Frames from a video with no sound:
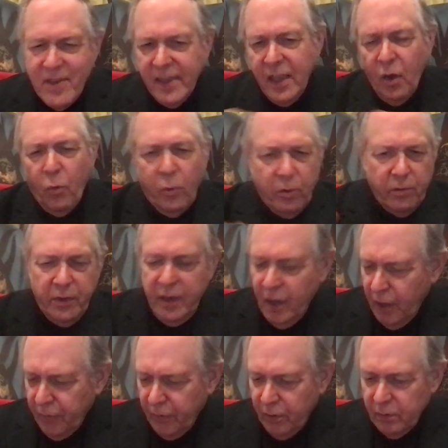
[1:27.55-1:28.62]
get one or the
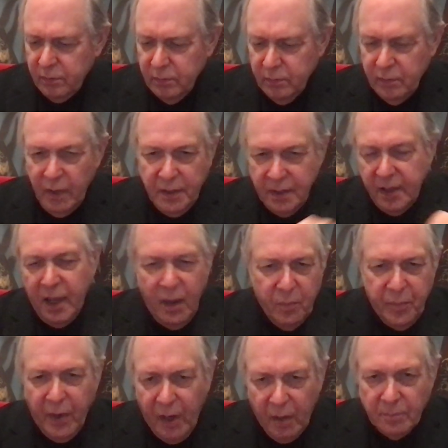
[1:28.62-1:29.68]
other, and you can't
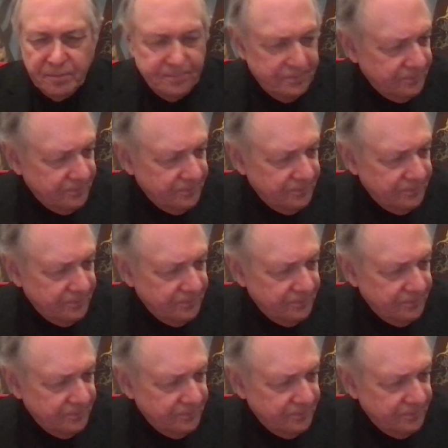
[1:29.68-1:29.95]
pick them.